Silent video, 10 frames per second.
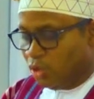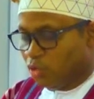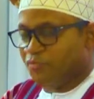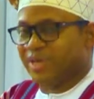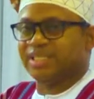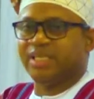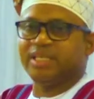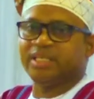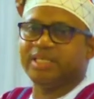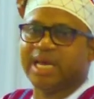to
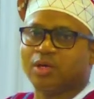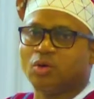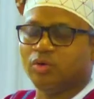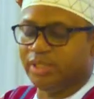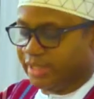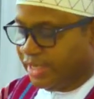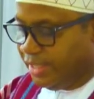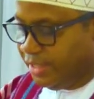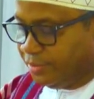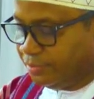facilitating and co-designing
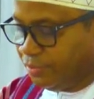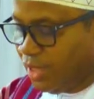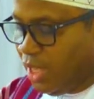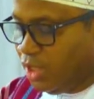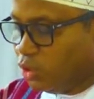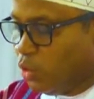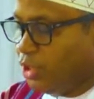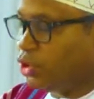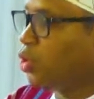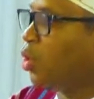to
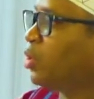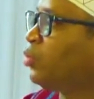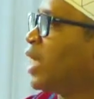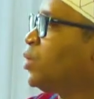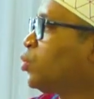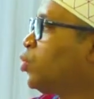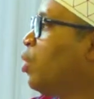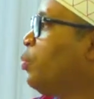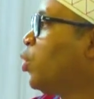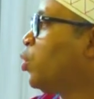ensure
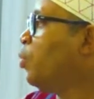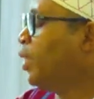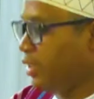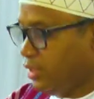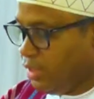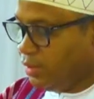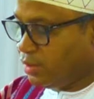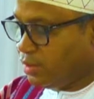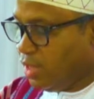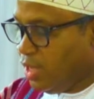grassroots
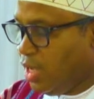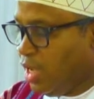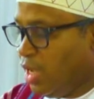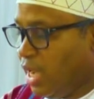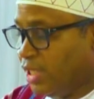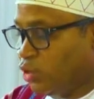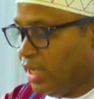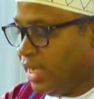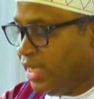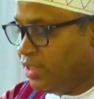communities
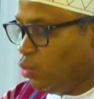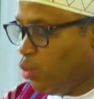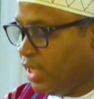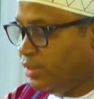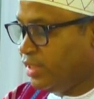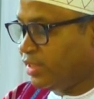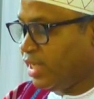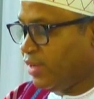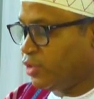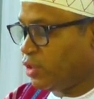actualize
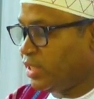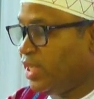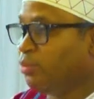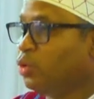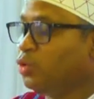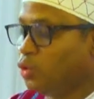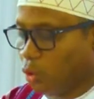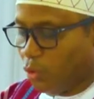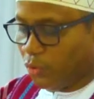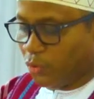well-deserved sustainable
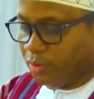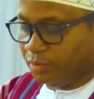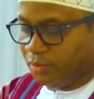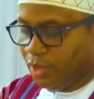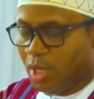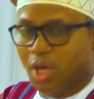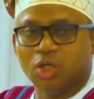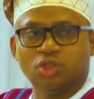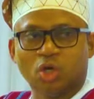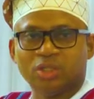
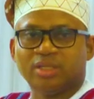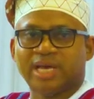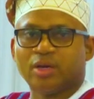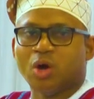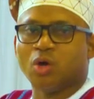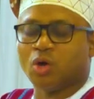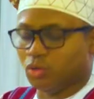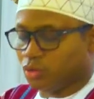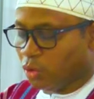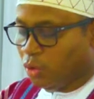growth. Just like
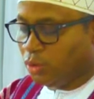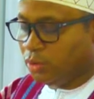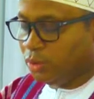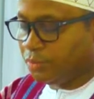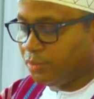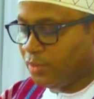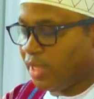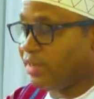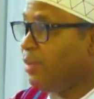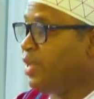uncontrolled
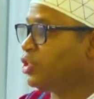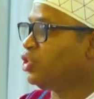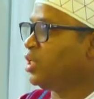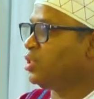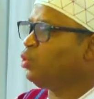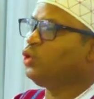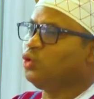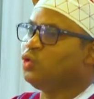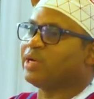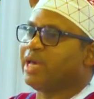climate change, we do
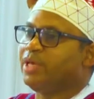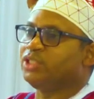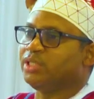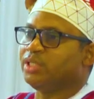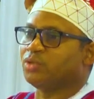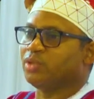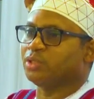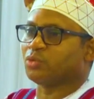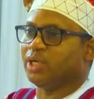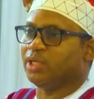know climate change
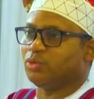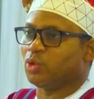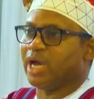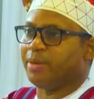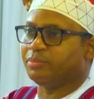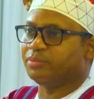is real, it will come,